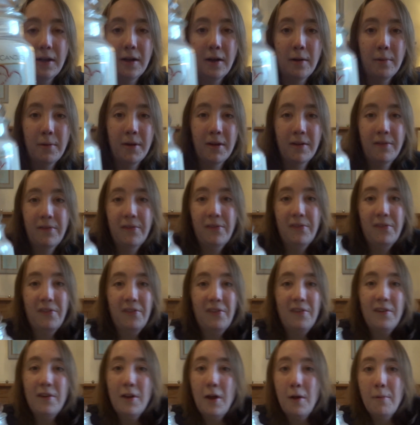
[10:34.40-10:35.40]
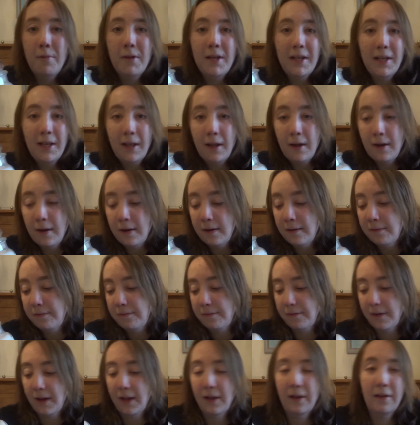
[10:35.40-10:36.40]
know, it's Snow in
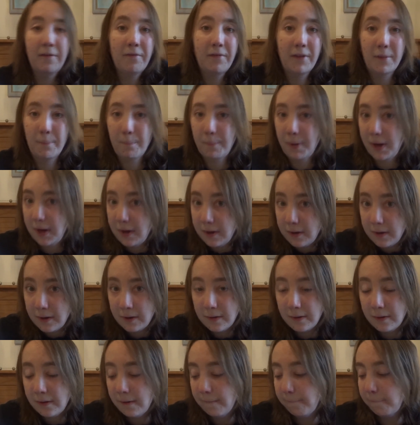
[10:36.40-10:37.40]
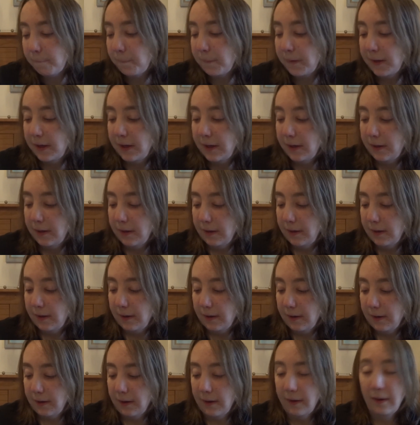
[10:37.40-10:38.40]
Love, I love the pun,
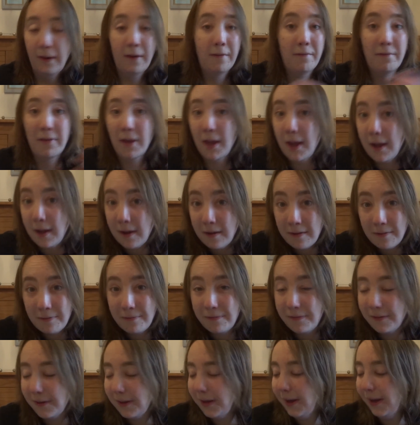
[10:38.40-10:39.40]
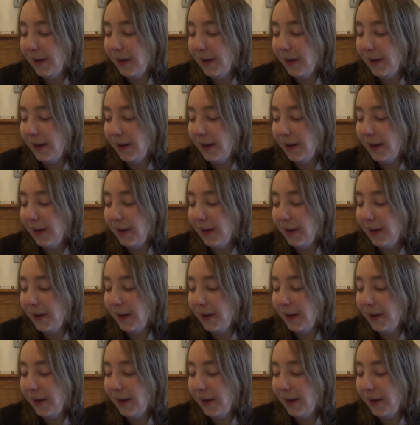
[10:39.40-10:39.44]
I love love.